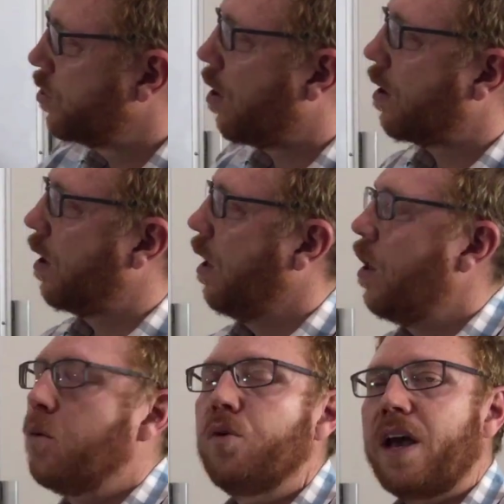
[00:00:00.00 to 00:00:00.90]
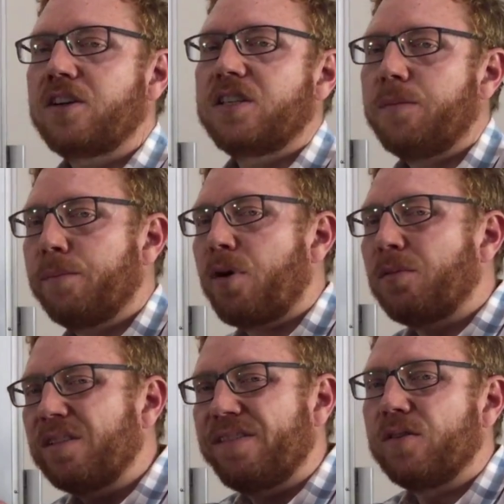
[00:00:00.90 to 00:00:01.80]
of shock would actually
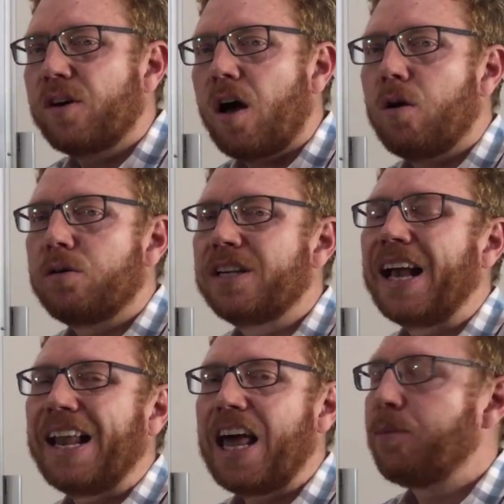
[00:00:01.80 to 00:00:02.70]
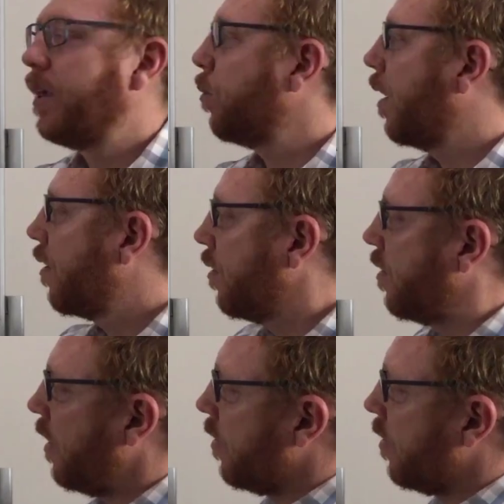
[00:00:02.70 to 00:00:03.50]
probably feel cold and clammy, whereas